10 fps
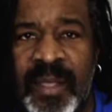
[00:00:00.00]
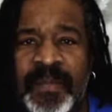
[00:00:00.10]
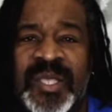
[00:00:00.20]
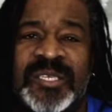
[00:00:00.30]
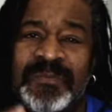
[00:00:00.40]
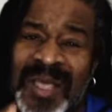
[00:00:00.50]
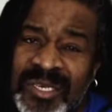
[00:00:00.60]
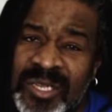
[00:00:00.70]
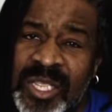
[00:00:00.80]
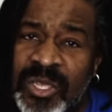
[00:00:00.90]

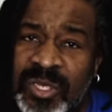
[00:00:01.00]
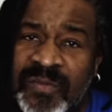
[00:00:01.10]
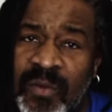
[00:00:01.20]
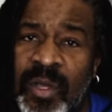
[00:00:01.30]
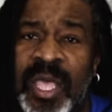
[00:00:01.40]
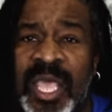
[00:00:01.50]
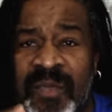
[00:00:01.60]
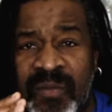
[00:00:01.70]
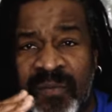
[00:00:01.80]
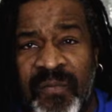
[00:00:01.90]
Especially useful
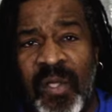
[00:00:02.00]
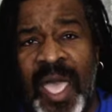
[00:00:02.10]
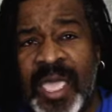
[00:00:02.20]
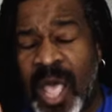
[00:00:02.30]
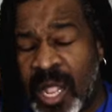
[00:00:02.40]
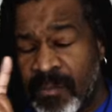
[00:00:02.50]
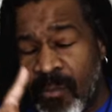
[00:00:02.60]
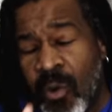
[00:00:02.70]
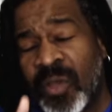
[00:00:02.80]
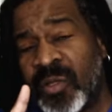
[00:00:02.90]
if you're flying on
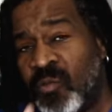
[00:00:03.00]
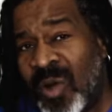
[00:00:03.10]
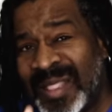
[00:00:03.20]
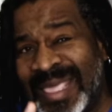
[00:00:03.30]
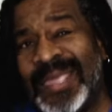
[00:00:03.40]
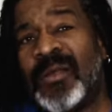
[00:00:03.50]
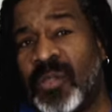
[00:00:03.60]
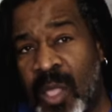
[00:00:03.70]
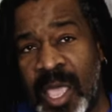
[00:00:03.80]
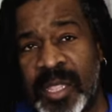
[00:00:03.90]
more than one
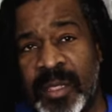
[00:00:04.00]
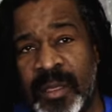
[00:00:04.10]
airline.